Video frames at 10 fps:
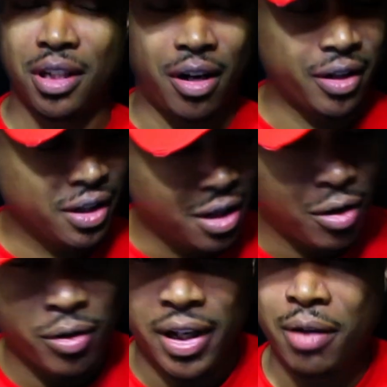you already
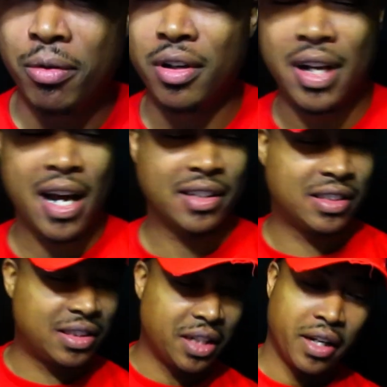know he will not
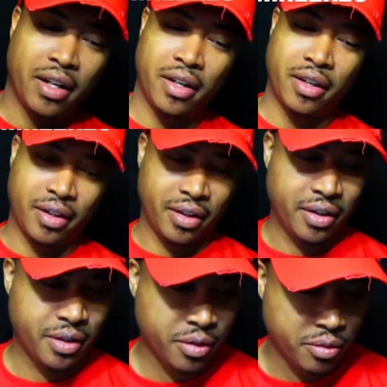steer
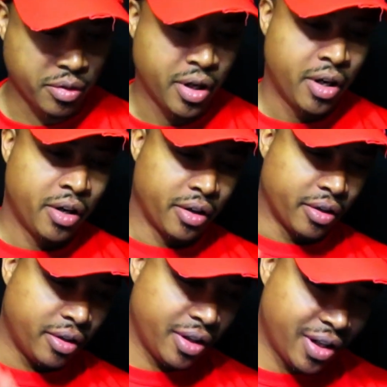you
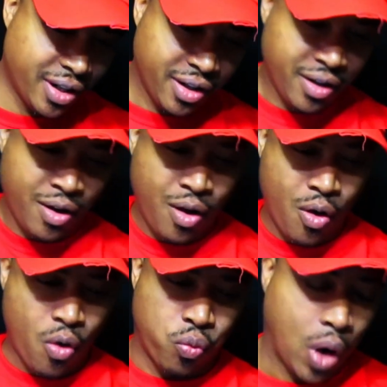er?
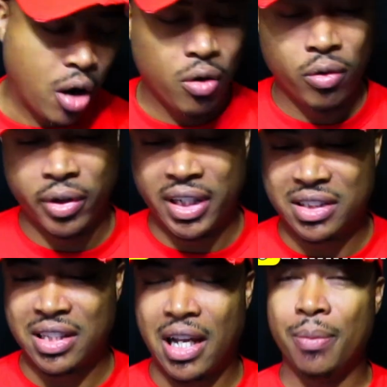wrong,
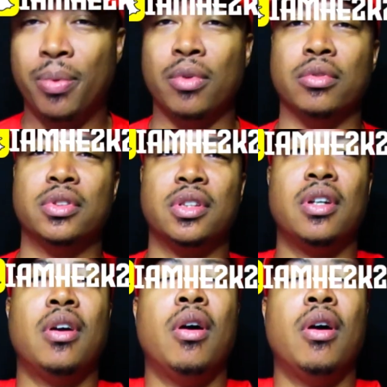disciples.